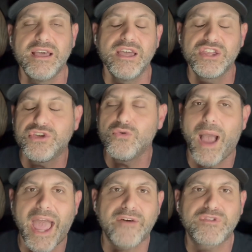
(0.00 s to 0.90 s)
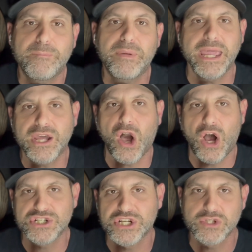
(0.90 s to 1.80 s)
you have to be
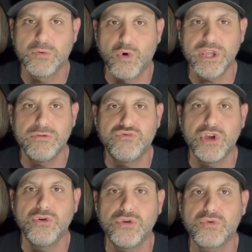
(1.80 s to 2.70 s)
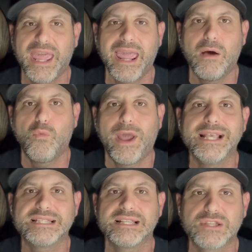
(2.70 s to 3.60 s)
cautious on what you do. You can't
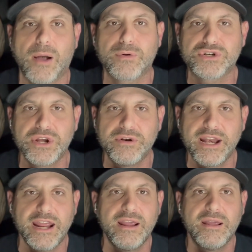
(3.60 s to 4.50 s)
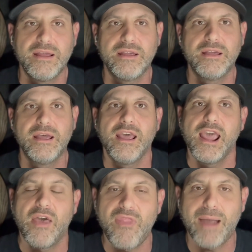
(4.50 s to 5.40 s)
waste this opportunity.
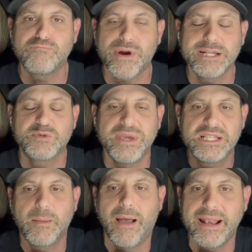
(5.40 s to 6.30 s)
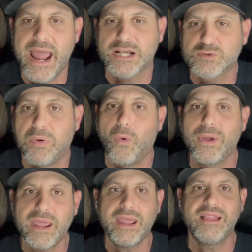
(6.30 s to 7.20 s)
And that brings me to my next
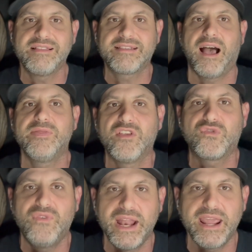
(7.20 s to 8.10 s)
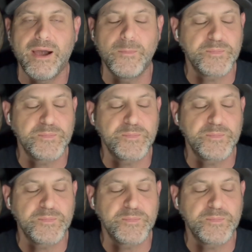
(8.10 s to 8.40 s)
point inside this video.